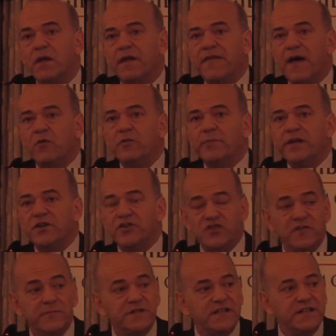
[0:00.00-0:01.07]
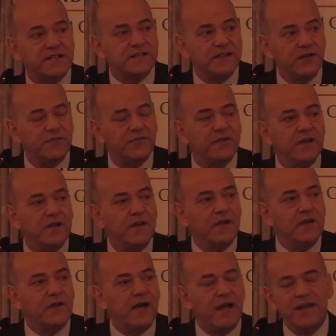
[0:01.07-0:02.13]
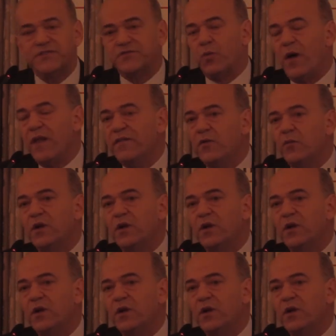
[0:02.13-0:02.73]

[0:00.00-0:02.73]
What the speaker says: And that will be an achievement in itself, and it's one that